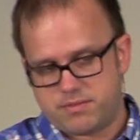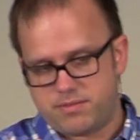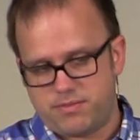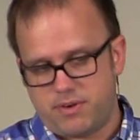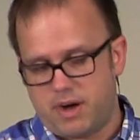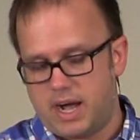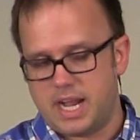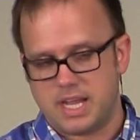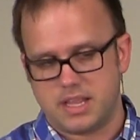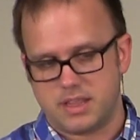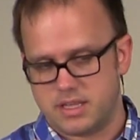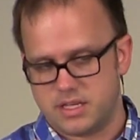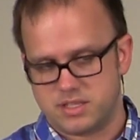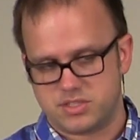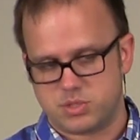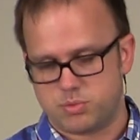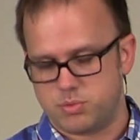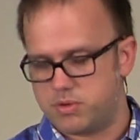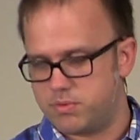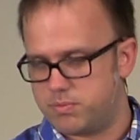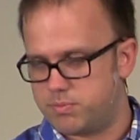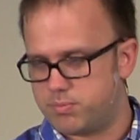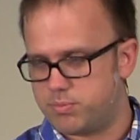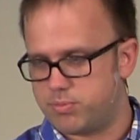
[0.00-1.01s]
find this
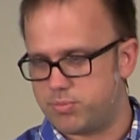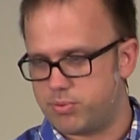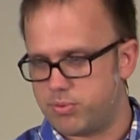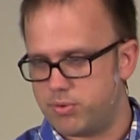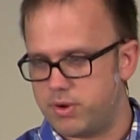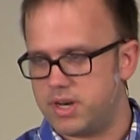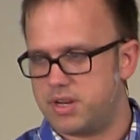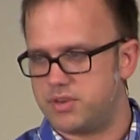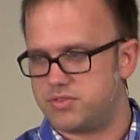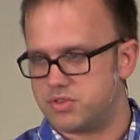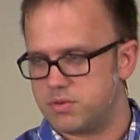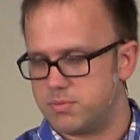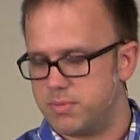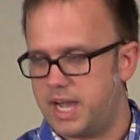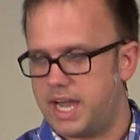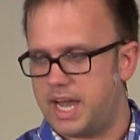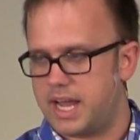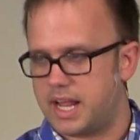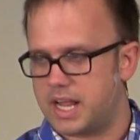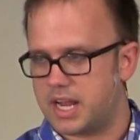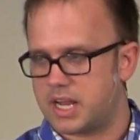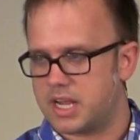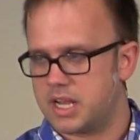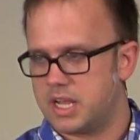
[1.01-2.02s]
to be pretty
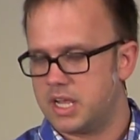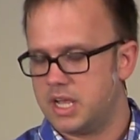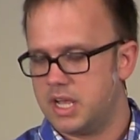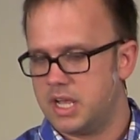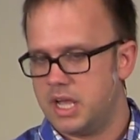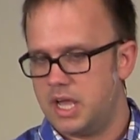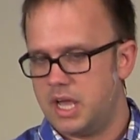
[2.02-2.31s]
dramatic.